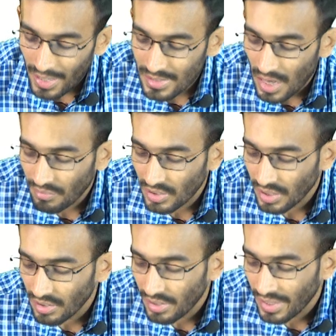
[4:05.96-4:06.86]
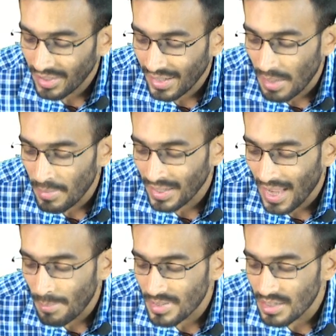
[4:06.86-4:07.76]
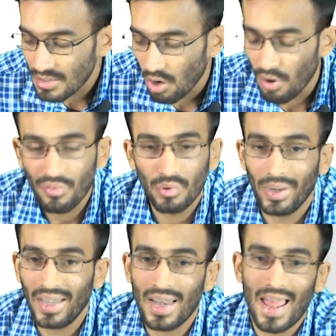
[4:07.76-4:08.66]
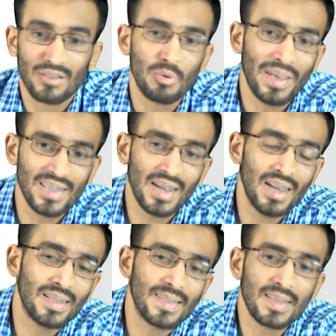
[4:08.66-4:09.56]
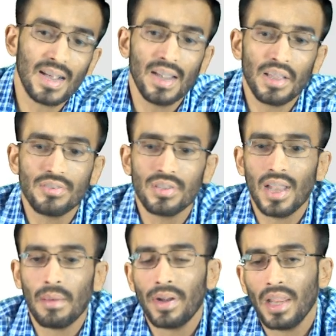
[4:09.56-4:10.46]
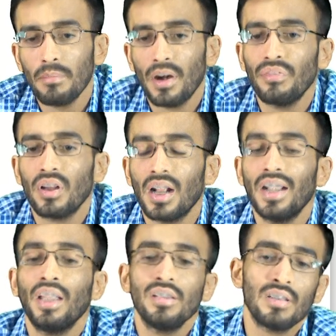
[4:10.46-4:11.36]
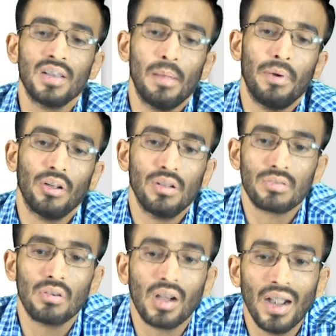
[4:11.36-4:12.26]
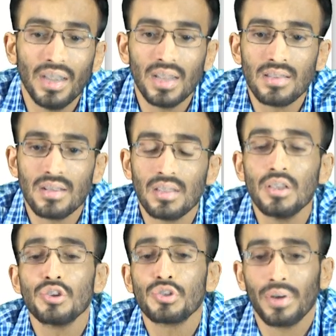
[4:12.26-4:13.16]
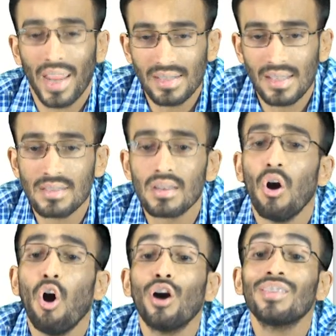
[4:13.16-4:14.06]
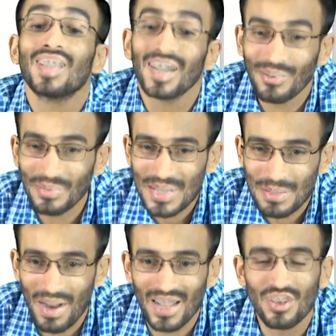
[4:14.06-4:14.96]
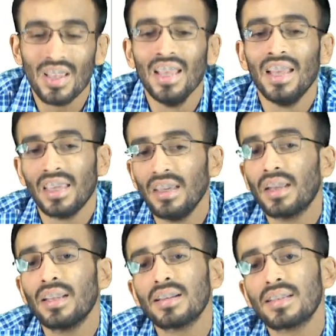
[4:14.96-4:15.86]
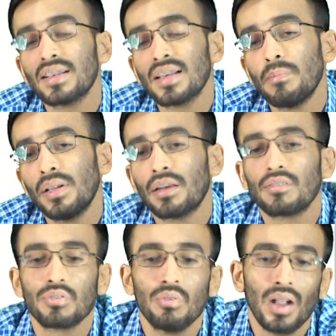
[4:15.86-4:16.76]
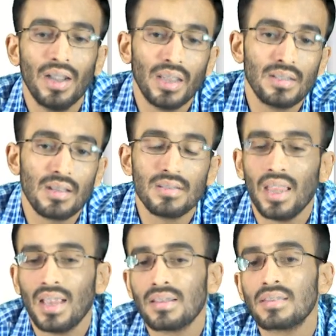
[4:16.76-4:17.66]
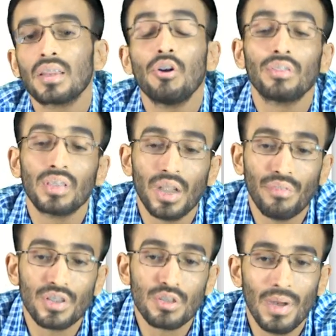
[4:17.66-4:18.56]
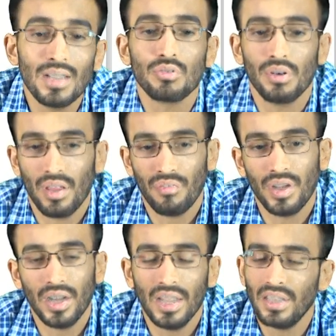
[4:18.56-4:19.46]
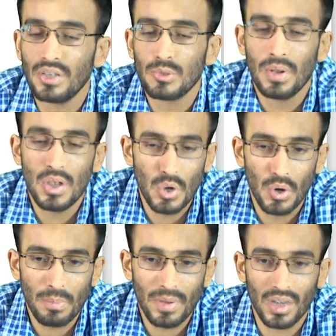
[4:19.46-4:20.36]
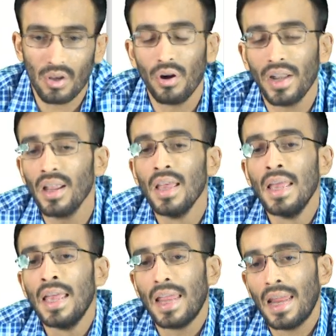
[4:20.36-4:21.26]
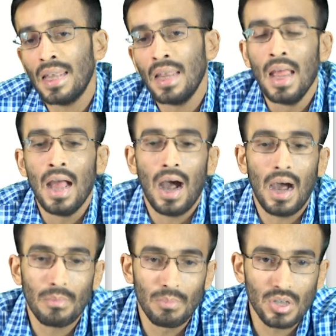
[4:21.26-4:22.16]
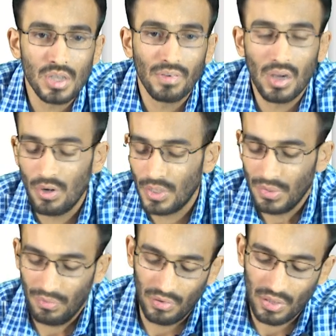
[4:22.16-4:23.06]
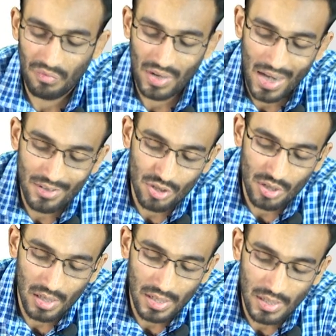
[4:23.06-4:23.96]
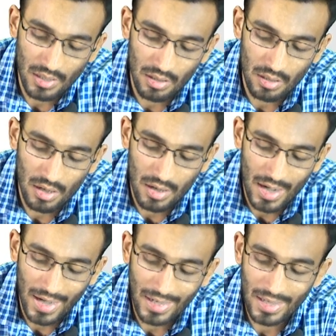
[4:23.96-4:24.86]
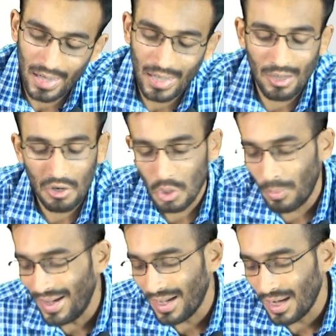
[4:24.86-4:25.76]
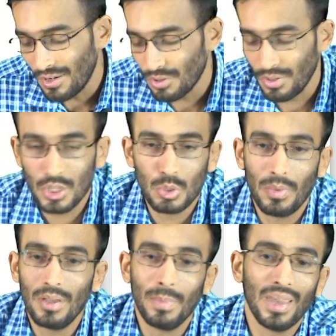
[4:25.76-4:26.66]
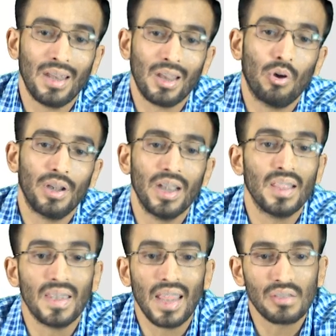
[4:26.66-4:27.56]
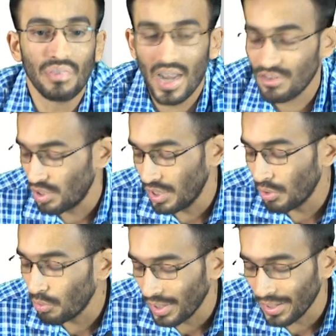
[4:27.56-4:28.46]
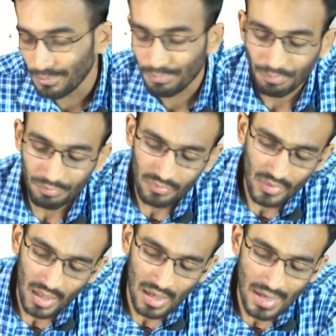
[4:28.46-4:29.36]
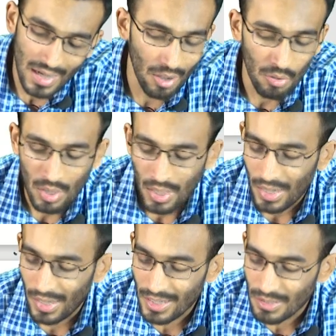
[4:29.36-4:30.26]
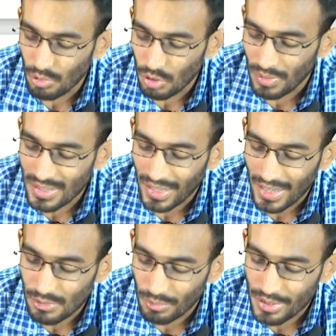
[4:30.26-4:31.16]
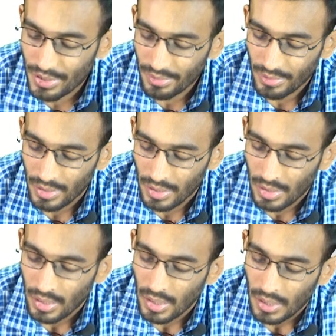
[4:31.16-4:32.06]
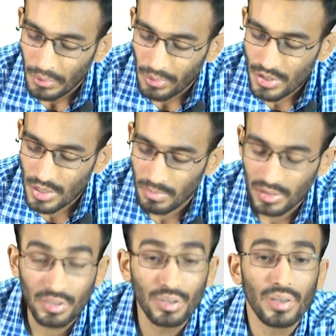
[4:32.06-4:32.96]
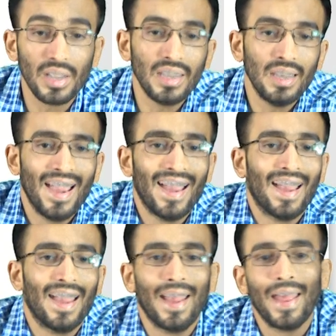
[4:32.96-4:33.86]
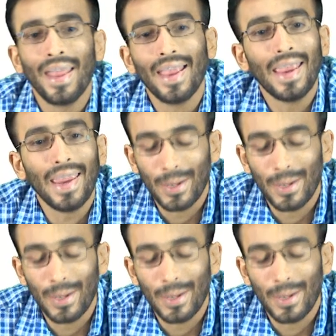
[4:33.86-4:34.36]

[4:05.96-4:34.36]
after the year end, claiming damages of 20 lakhs. So basically this is contingent liability, but for contingent liability also, contingency should exist on 31st March. Here in this example, there was no contingency existing on 31st March. So definitely this will not be recorded in our books of accounts for the financial year 1920. So this will be recorded in the next financial year only. Now let us move towards the next question. Question number 13A.